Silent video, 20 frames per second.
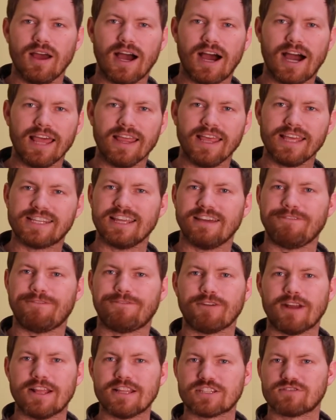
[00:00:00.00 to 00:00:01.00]
I like to have
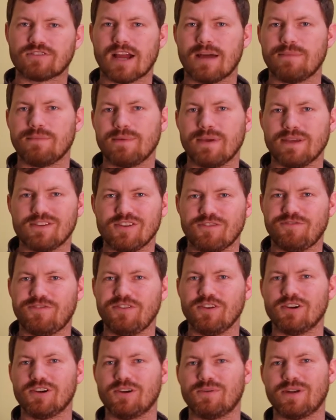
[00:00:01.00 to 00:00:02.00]
friends around me. It makes me
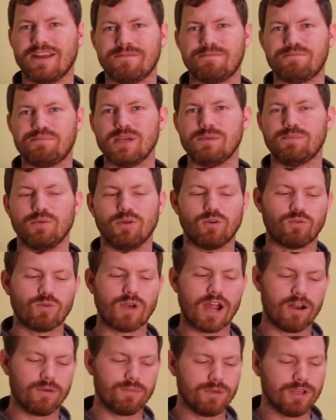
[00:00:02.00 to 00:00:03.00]
feel good when I have people
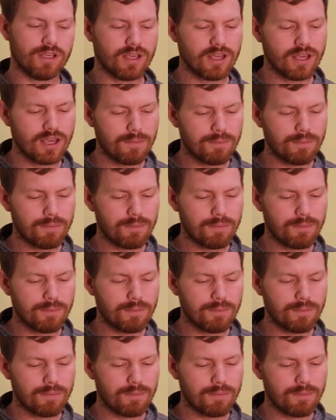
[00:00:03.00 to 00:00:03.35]
around me.